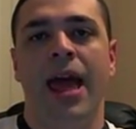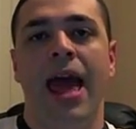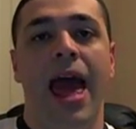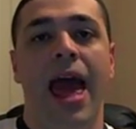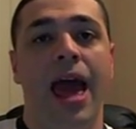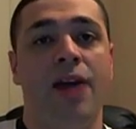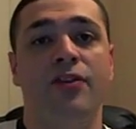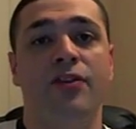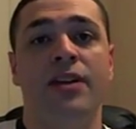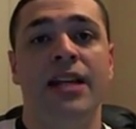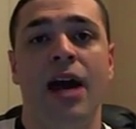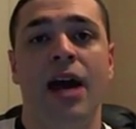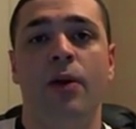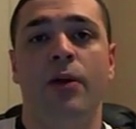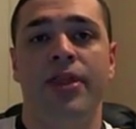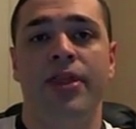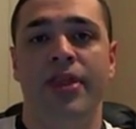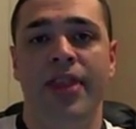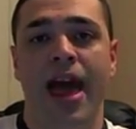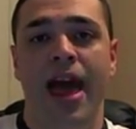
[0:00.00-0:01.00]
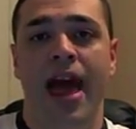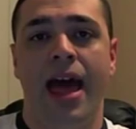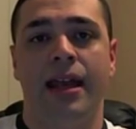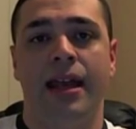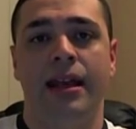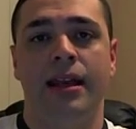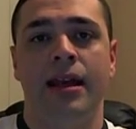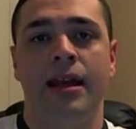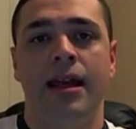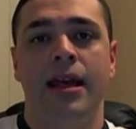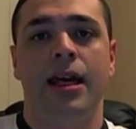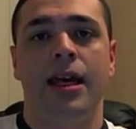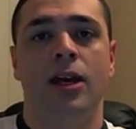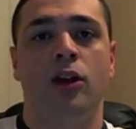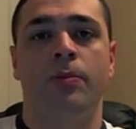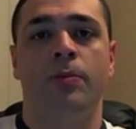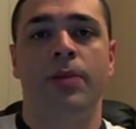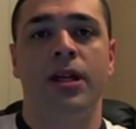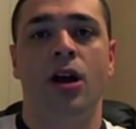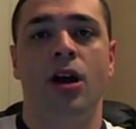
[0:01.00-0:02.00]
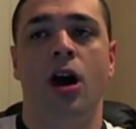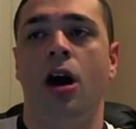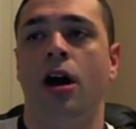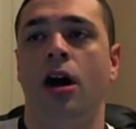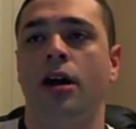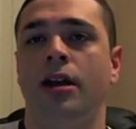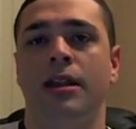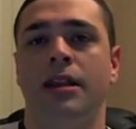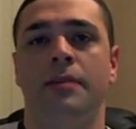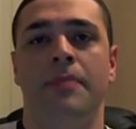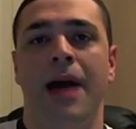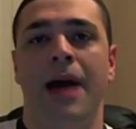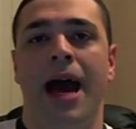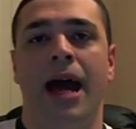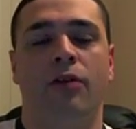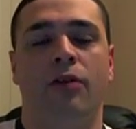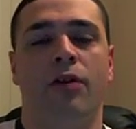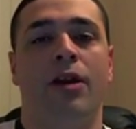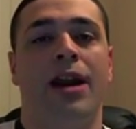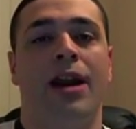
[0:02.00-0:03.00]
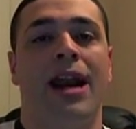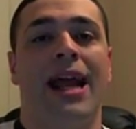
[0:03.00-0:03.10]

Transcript: You know, Misandry in the Media was only supposed to be one video.